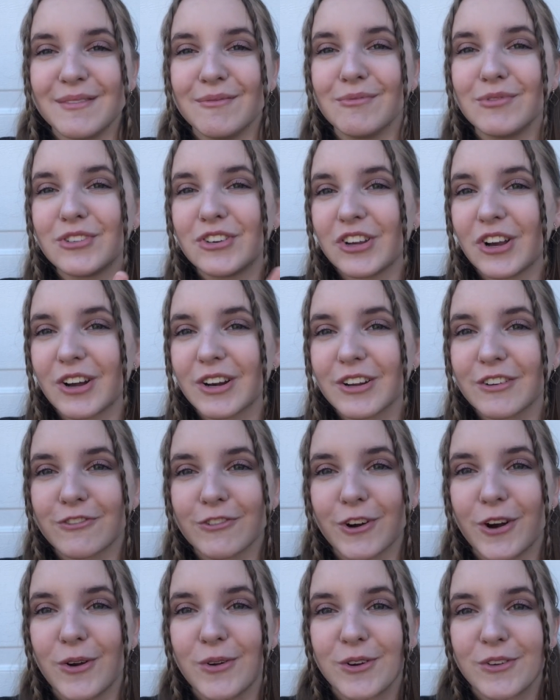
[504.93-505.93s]
Gianna
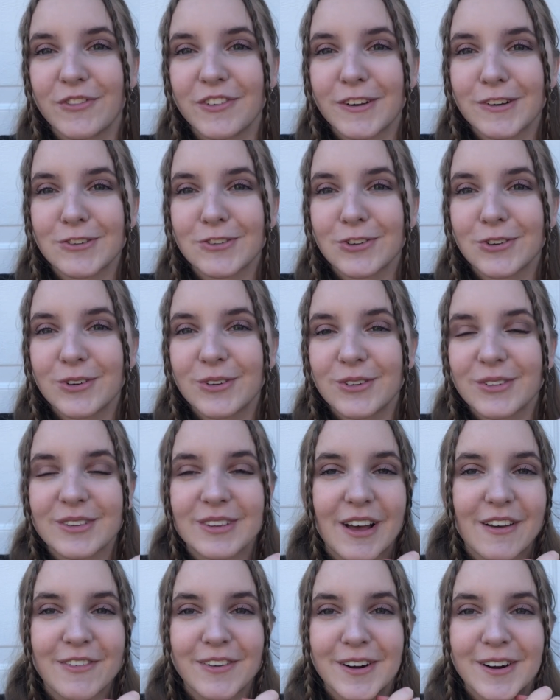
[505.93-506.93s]
Ferone Official,
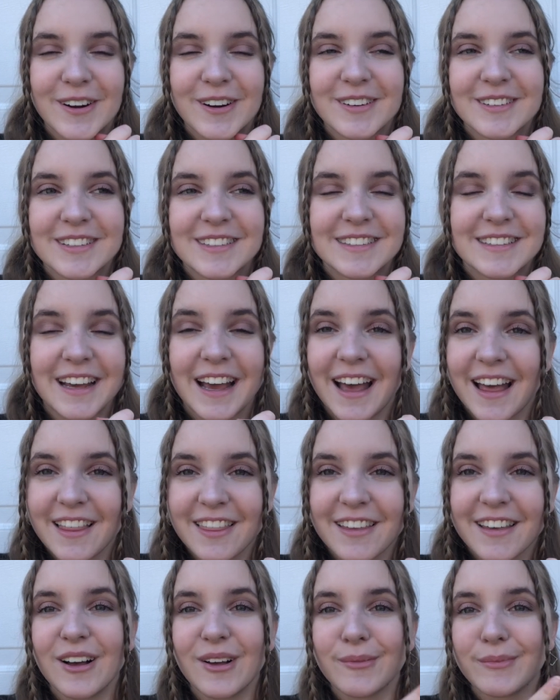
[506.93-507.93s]
love her to death.
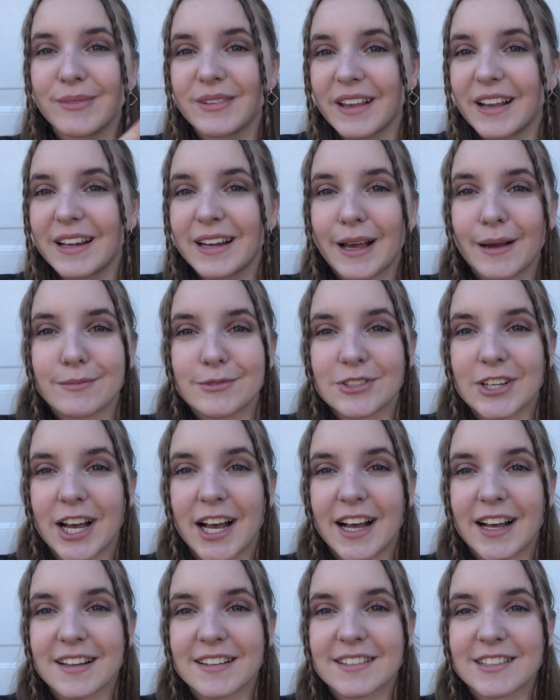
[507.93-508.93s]
Zainab
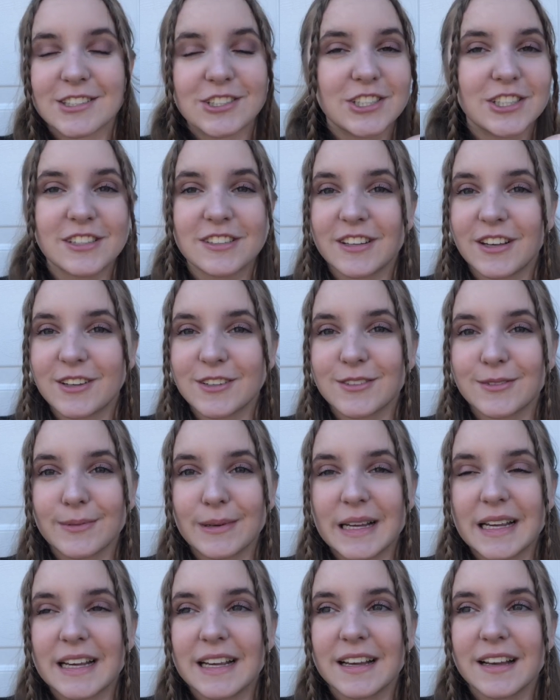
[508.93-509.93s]
Chats, she's so
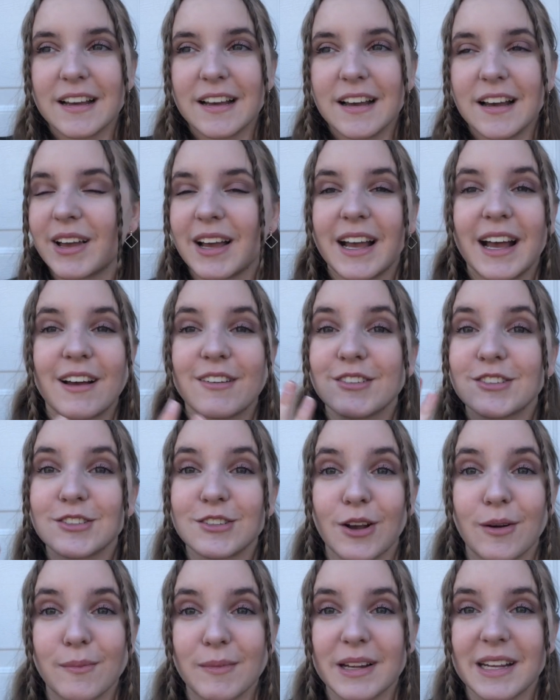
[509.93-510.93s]
sweet. I have
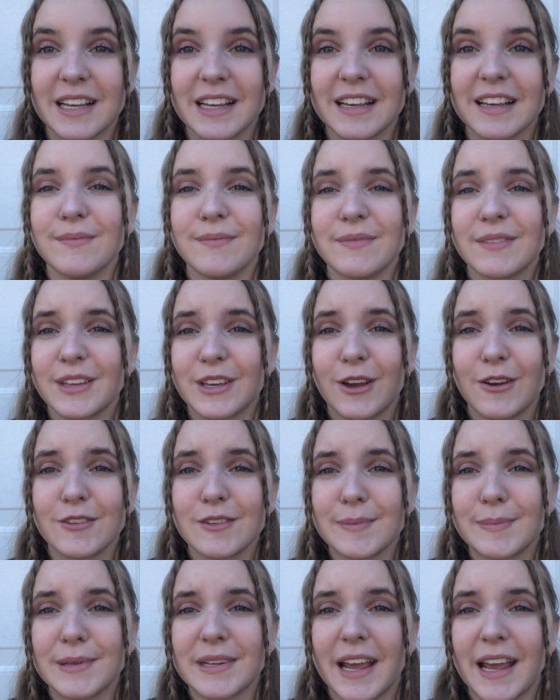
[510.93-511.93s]
so many. The
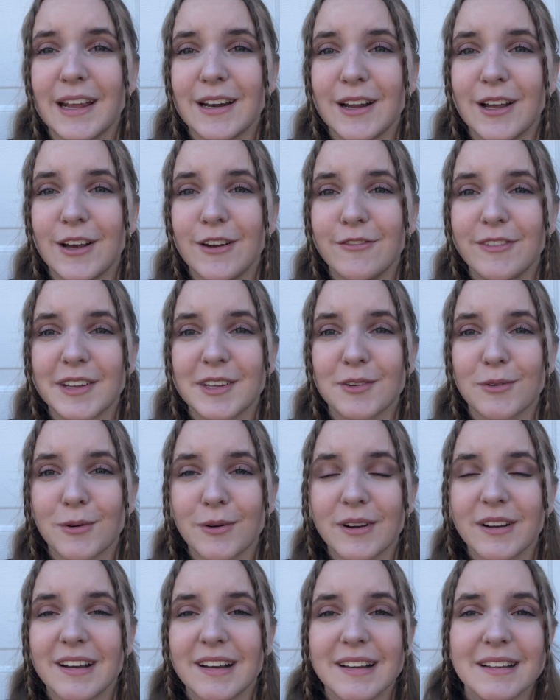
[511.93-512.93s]
Cozy Potato,
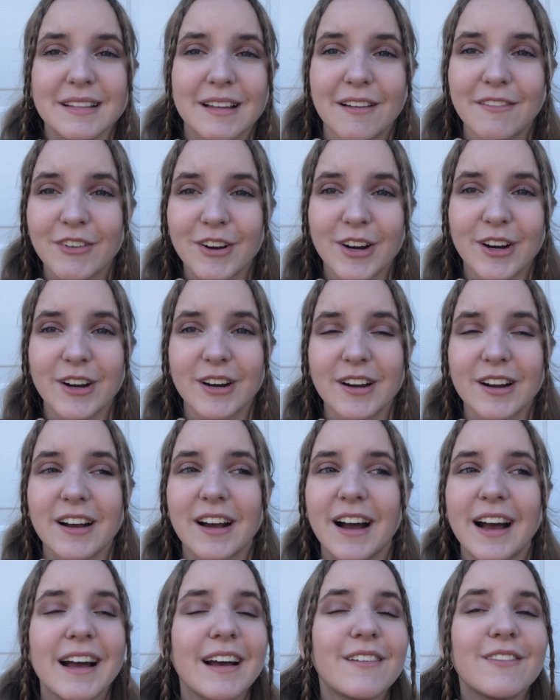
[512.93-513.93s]
Victoria, love her.
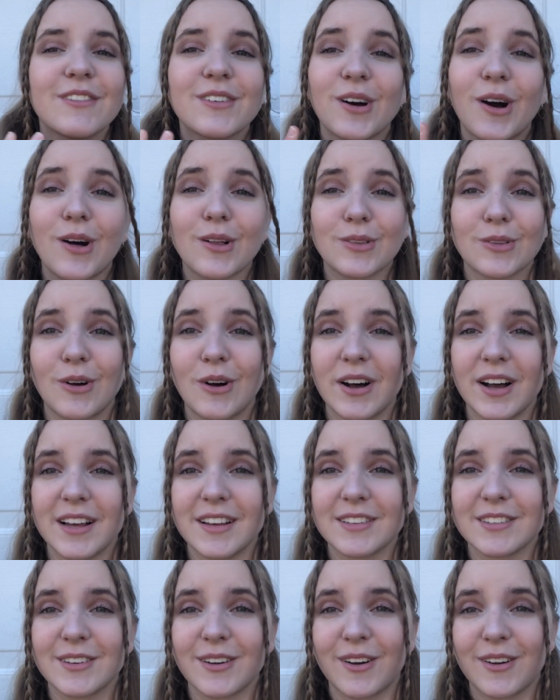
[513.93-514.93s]
I have a
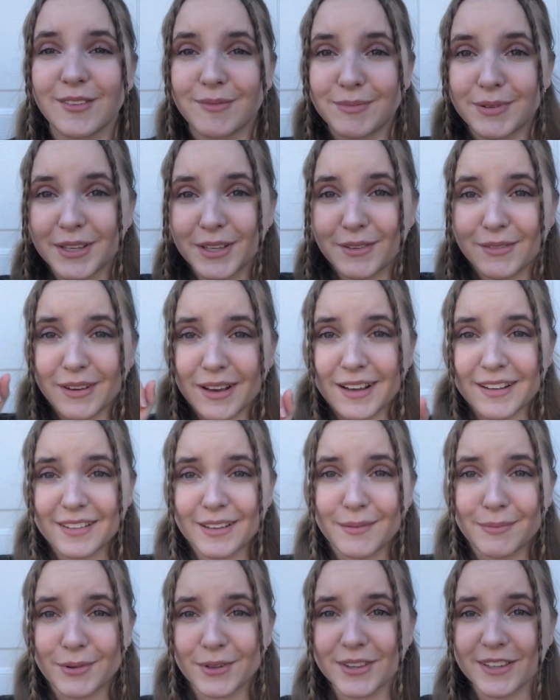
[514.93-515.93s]
lot, so I'll put you guys
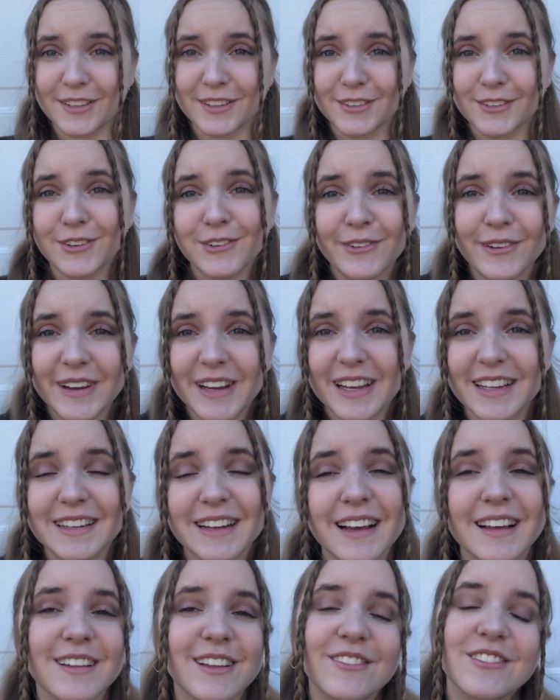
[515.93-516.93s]
up on the screen.
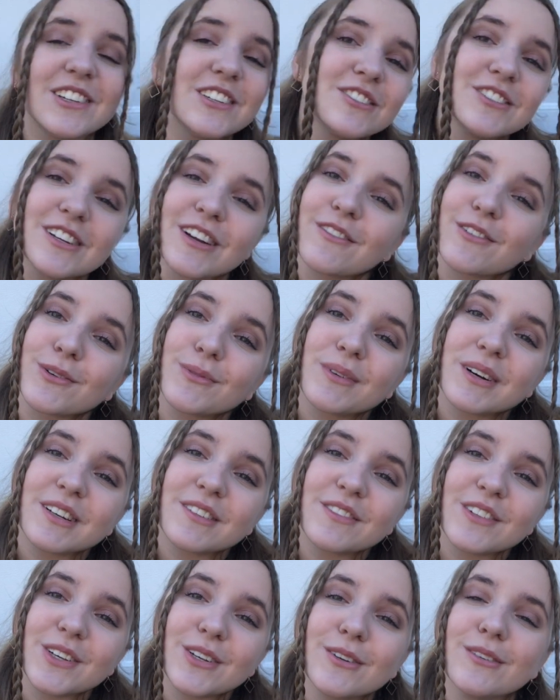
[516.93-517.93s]
I love each and every one
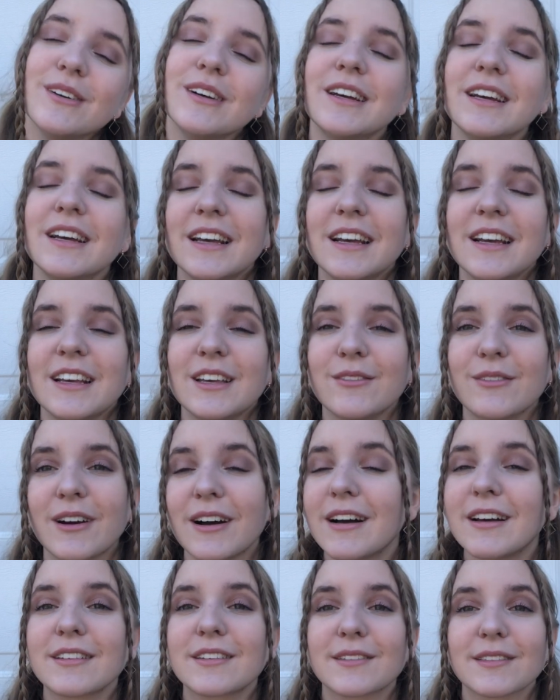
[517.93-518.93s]
of you. You
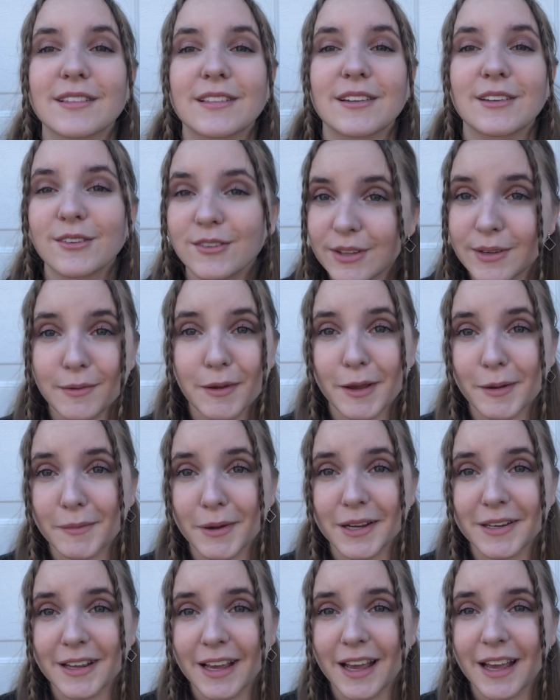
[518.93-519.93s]
guys literally make
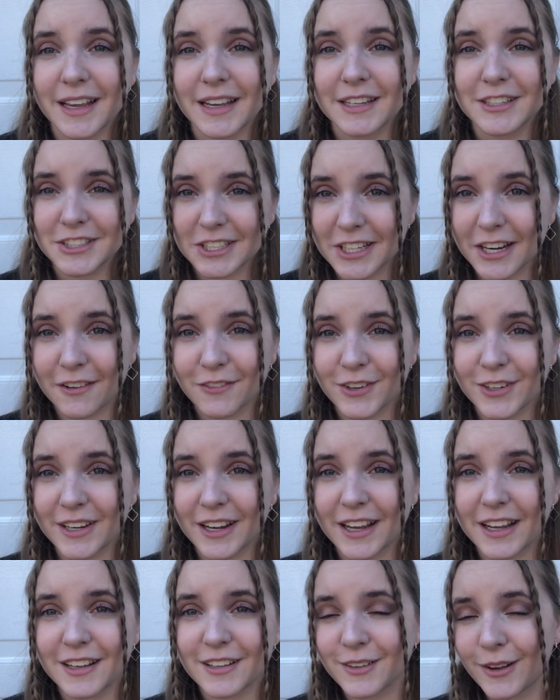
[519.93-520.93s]
my day each and every
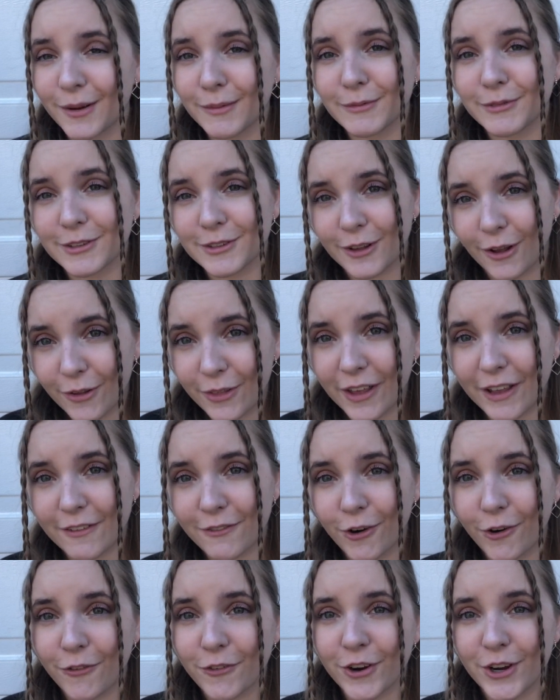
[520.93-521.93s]
day, so I'm so
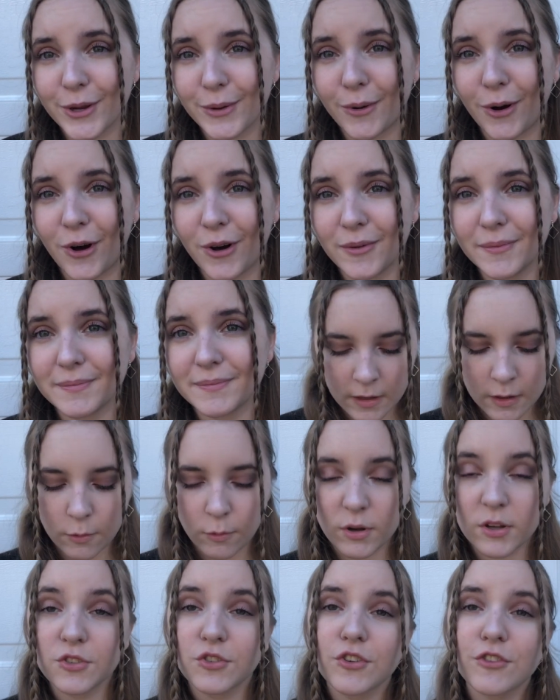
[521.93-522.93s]
thankful for you all.
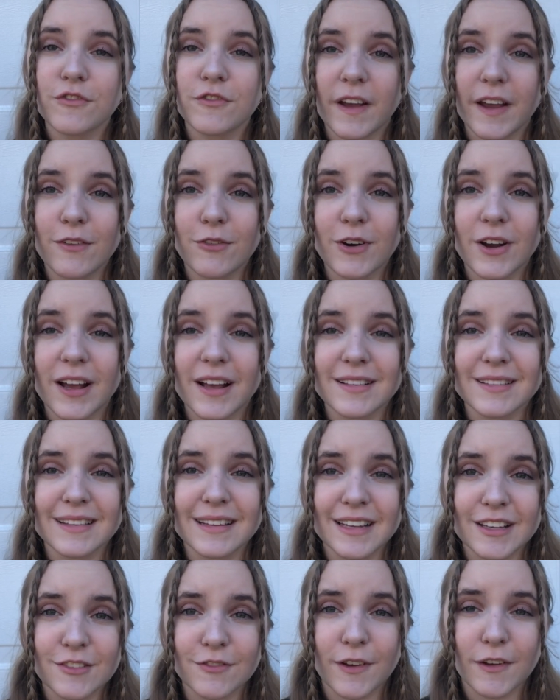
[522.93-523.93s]
What is your favorite and
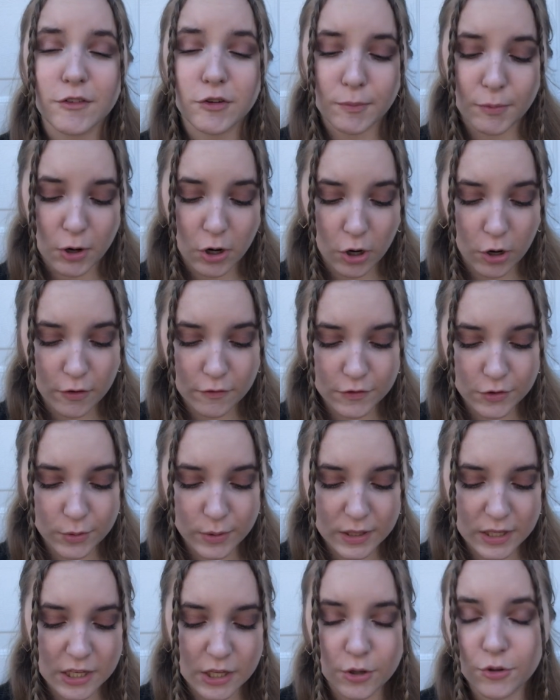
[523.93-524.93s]
least favorite part of
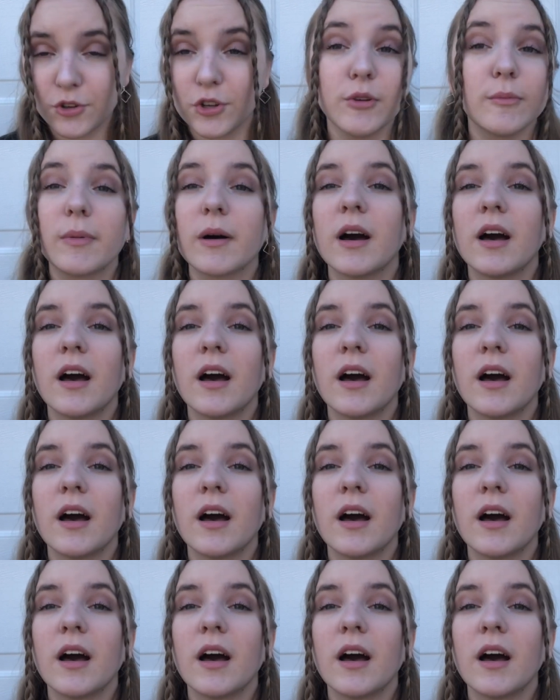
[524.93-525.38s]
doing YouTube?